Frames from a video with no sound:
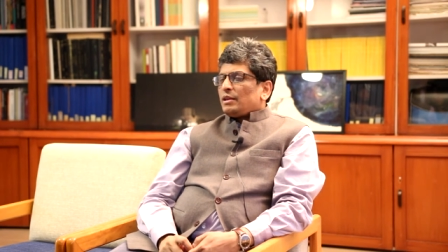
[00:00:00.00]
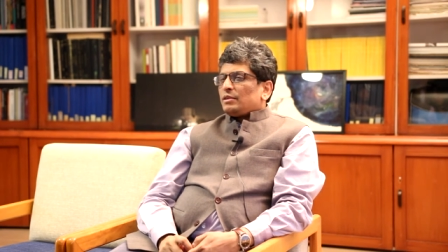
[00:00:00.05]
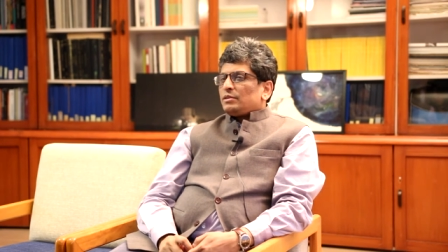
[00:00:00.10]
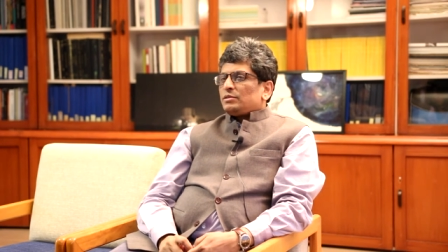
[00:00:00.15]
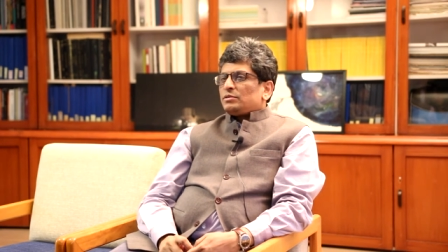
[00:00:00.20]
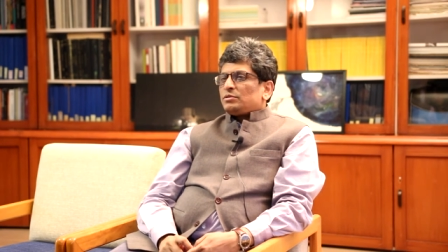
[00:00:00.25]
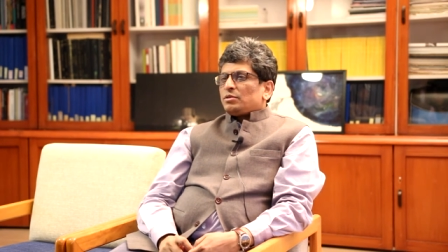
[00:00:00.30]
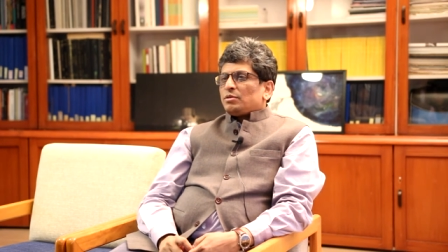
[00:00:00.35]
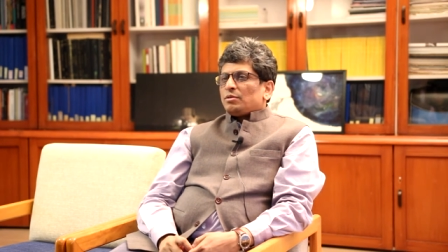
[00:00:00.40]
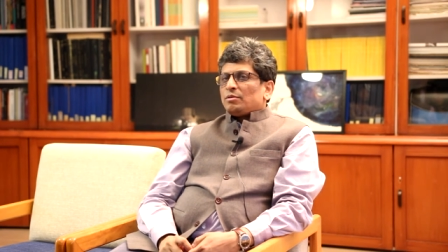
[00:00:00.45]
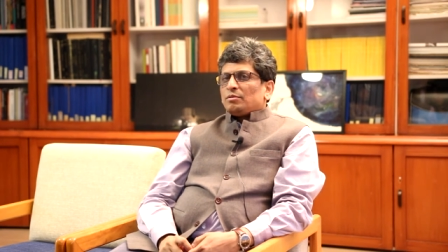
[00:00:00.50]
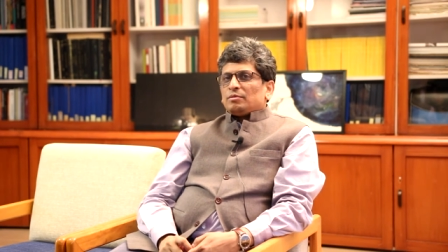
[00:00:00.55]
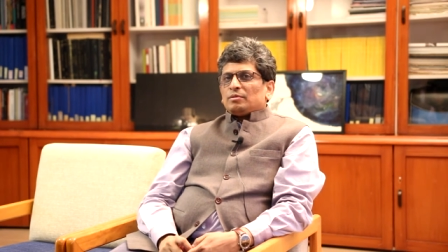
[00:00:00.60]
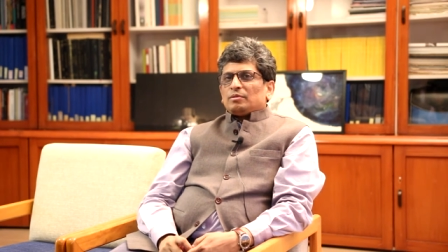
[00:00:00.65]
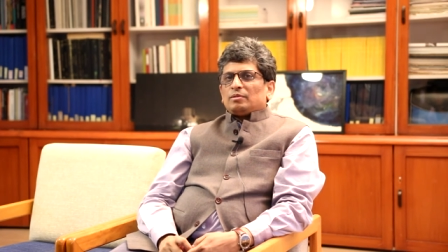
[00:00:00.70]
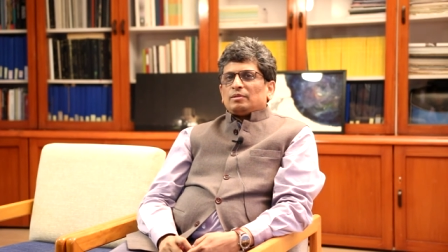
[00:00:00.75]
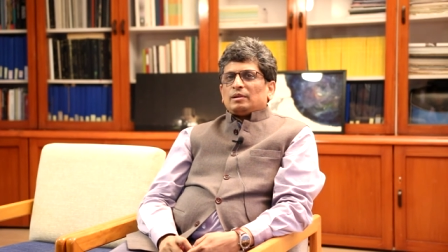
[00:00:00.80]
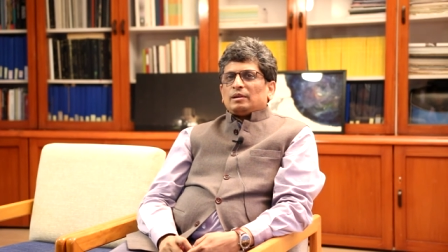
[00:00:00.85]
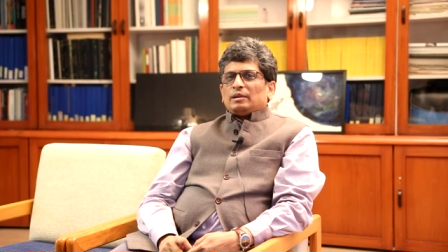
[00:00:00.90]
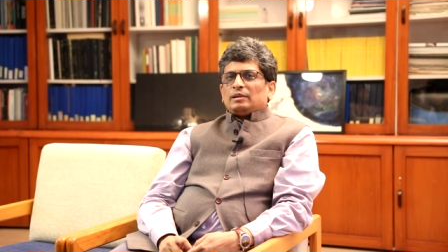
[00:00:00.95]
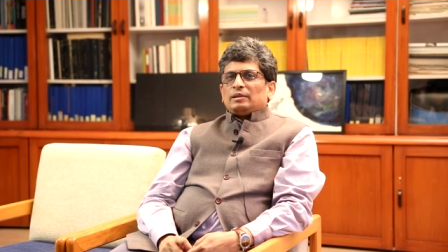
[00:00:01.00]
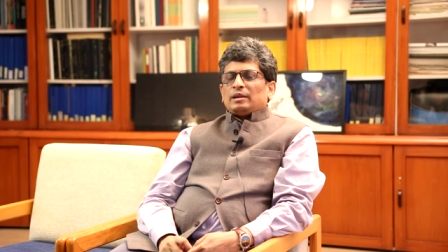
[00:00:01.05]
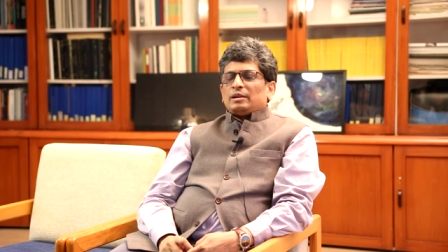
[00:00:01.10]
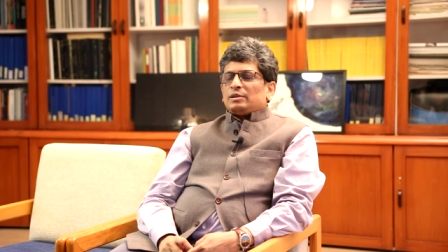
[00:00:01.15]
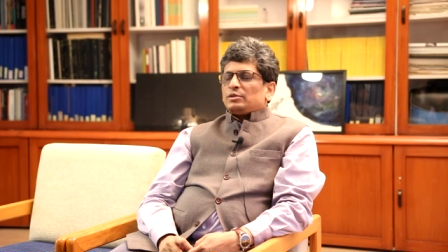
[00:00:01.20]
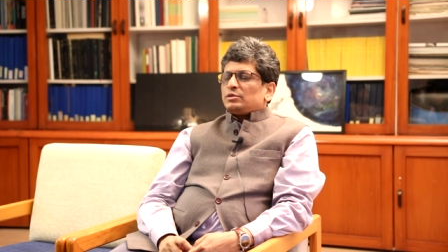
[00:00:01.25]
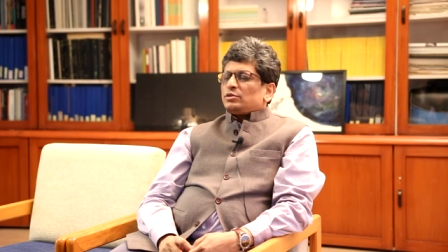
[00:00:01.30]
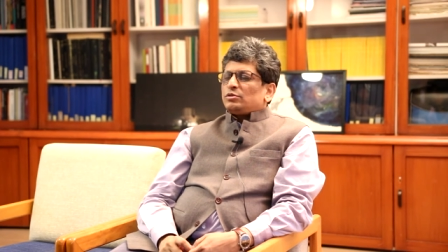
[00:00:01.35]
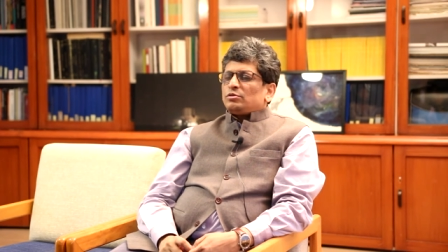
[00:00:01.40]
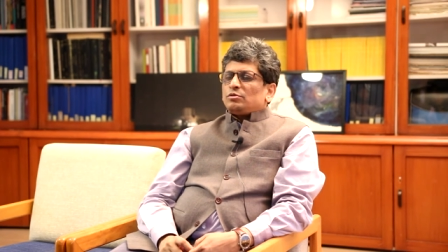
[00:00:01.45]
So
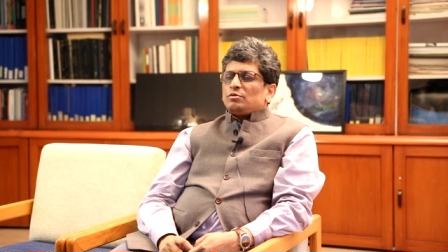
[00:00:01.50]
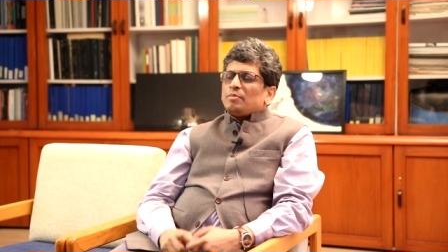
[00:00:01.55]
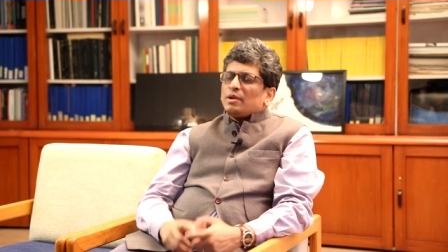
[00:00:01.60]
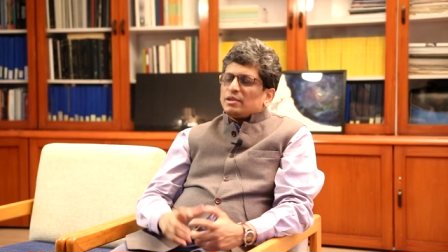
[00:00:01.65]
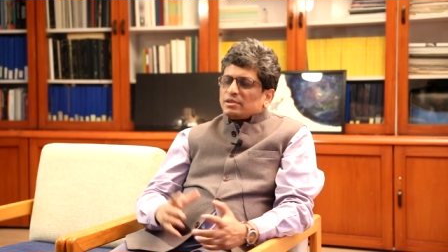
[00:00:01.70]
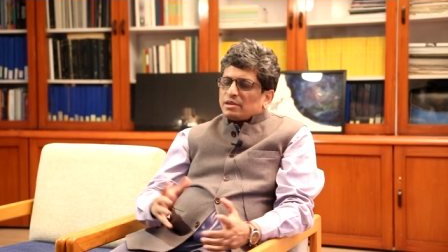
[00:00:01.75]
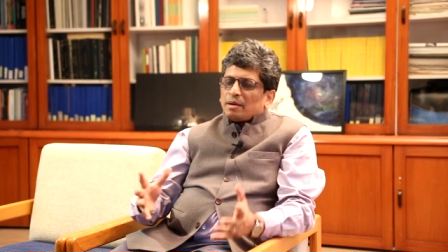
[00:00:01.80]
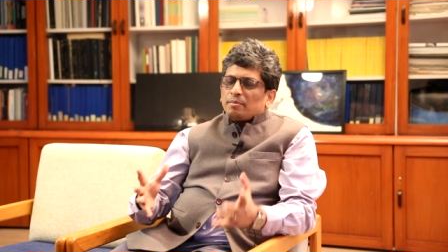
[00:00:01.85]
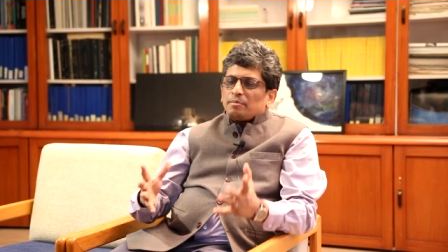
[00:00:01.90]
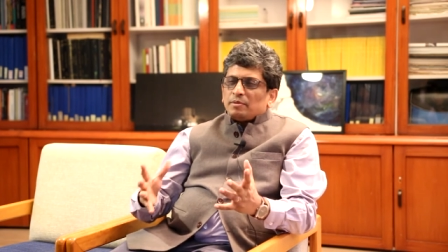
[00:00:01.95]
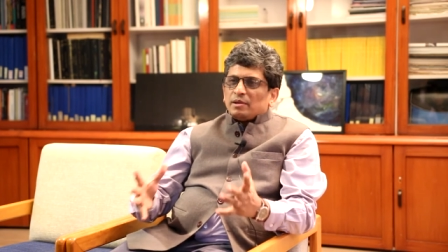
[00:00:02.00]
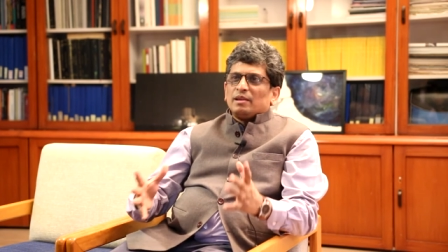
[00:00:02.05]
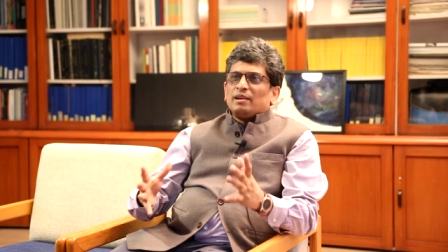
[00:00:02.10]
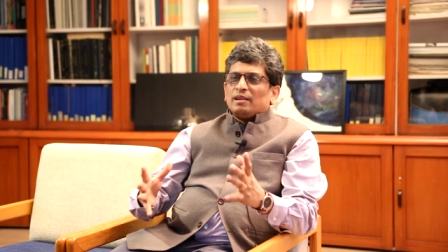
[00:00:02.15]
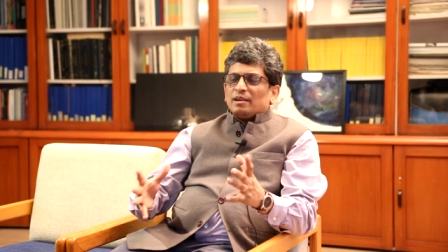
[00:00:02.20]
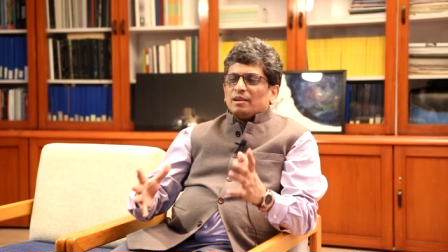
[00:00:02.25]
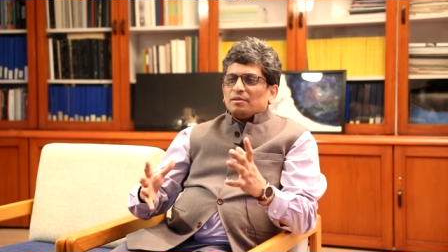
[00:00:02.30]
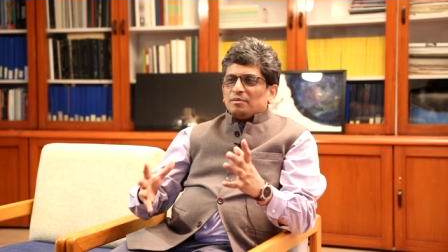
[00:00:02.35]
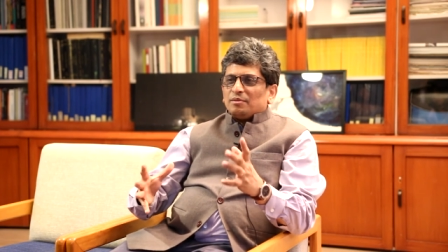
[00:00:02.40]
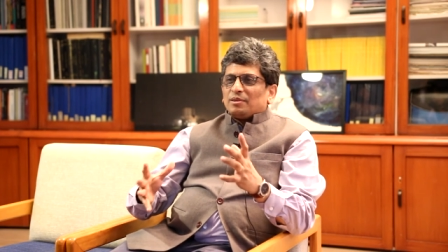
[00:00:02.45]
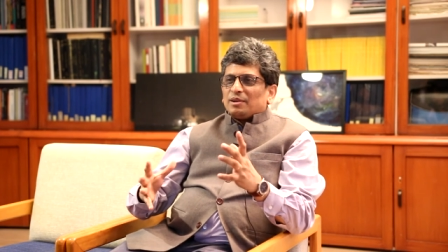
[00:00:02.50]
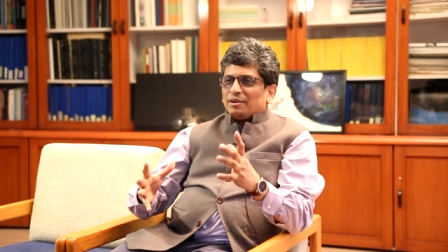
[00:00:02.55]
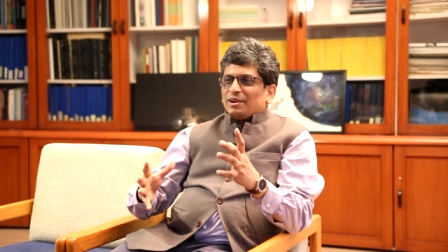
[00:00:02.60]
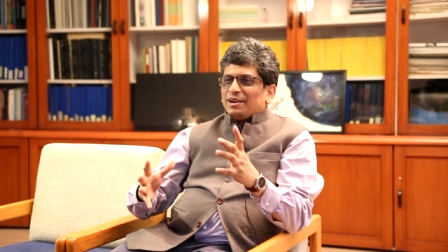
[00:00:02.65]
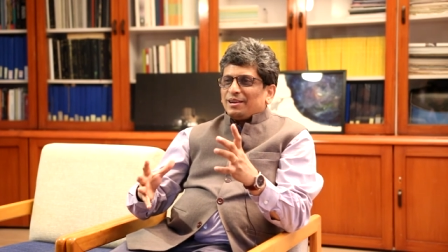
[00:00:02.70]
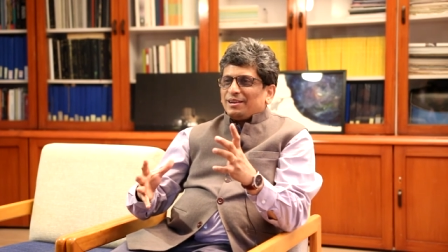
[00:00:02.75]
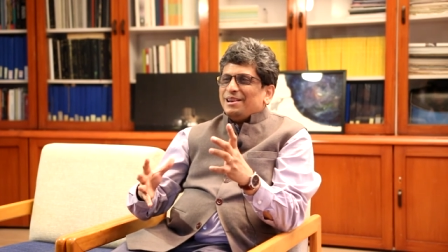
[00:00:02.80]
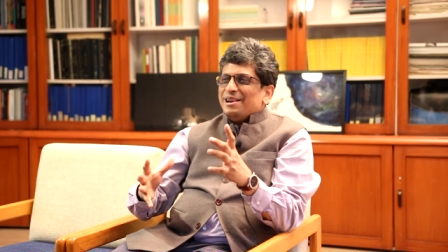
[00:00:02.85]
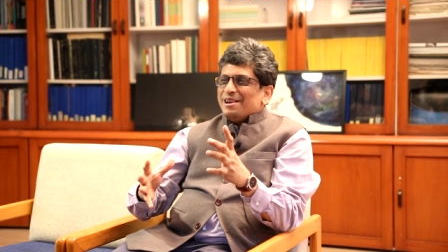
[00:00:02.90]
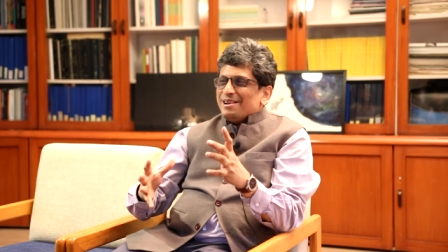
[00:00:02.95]
there's too much happening in I U C A A
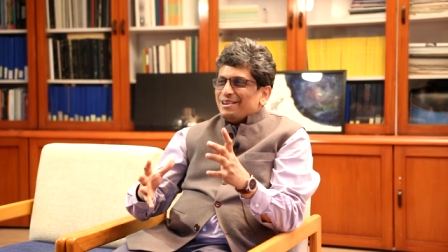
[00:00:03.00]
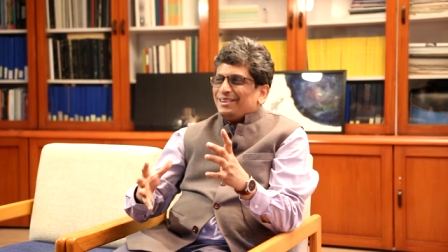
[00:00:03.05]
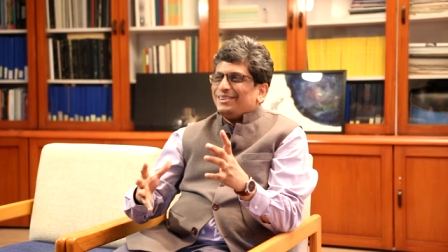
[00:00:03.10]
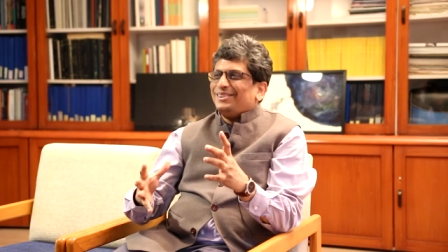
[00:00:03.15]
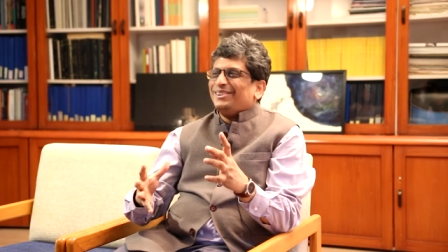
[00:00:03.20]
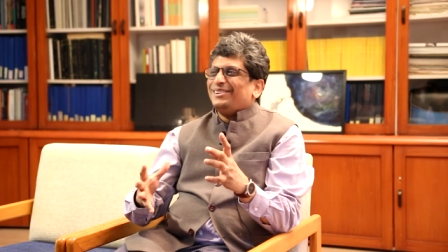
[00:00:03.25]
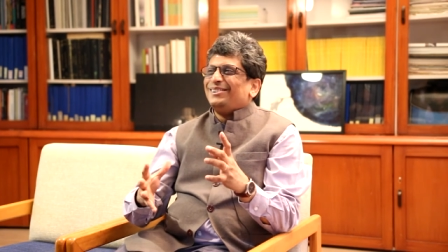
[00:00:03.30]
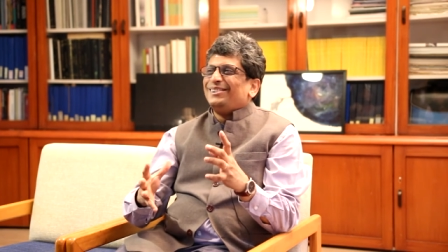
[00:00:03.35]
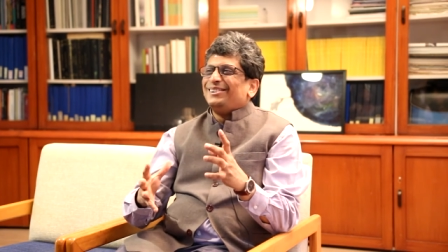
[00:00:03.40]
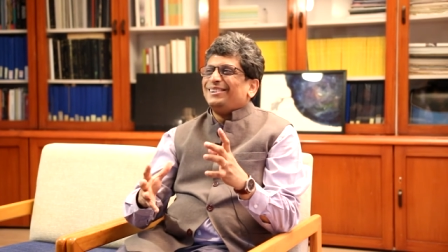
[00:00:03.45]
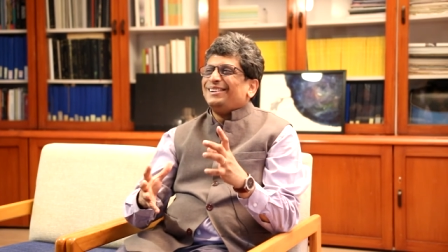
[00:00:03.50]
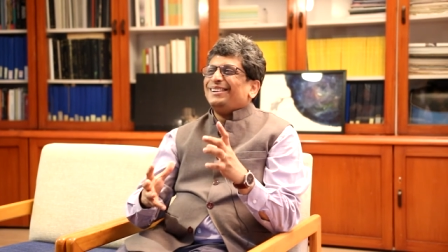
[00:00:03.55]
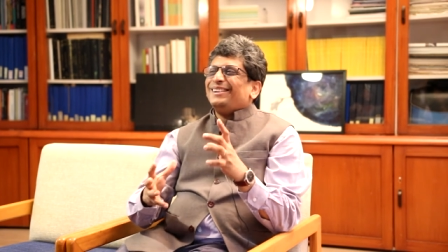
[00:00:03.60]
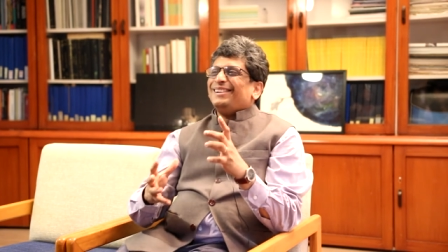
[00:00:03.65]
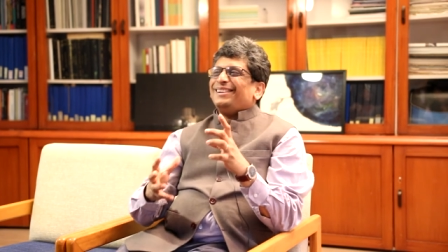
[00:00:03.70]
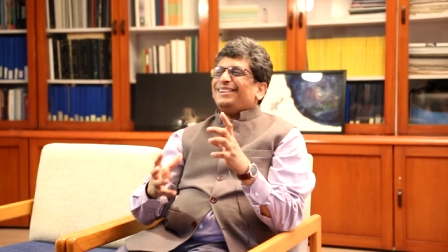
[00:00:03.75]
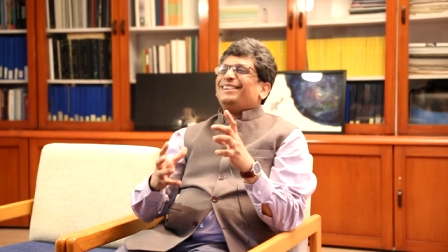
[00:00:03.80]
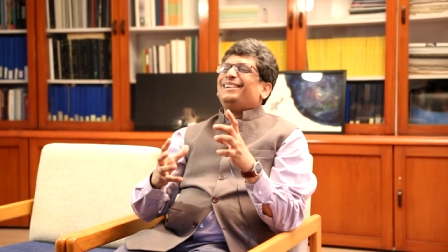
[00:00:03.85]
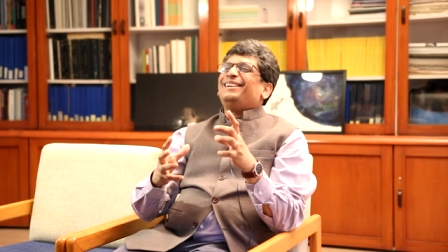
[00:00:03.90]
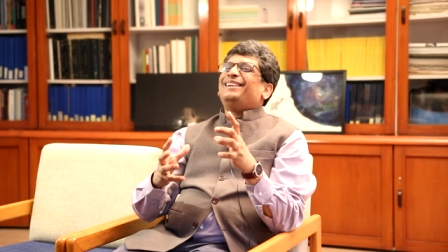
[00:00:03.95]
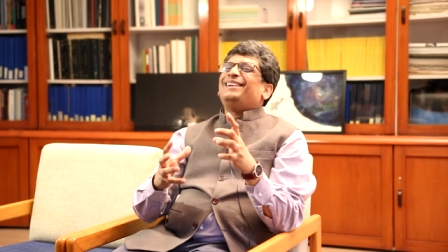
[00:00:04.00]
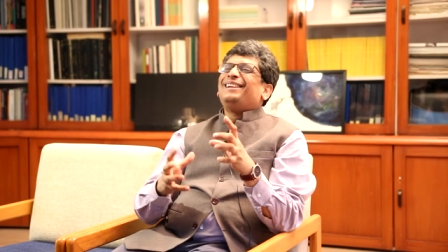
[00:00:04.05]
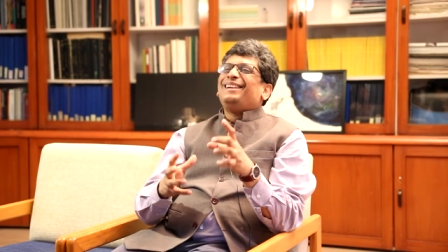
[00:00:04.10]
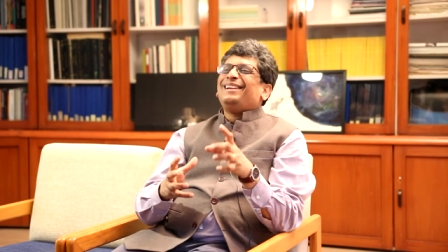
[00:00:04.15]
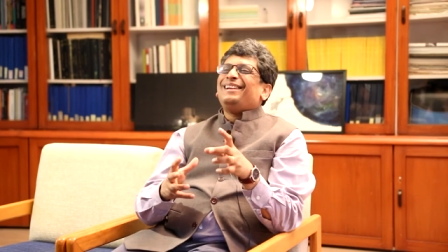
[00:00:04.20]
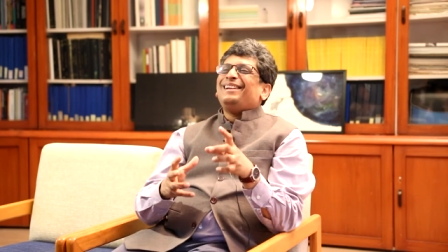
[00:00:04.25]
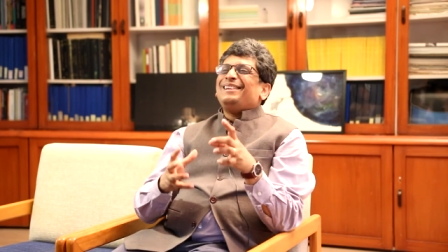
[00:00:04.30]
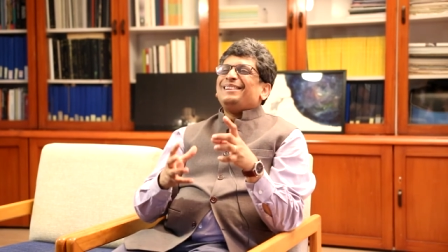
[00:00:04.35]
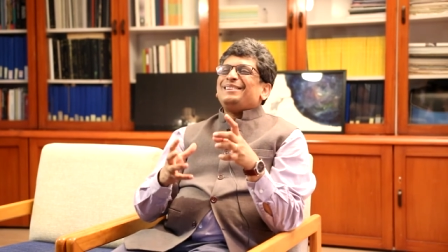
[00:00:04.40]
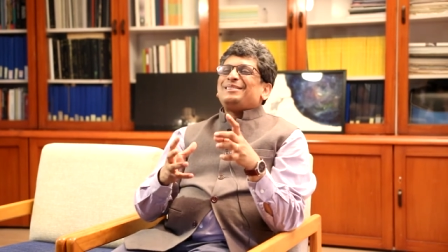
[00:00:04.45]
right
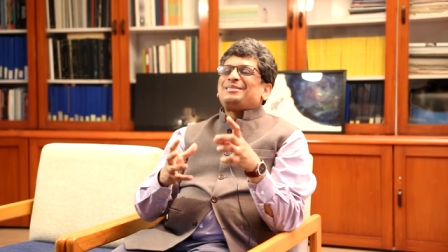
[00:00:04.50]
now.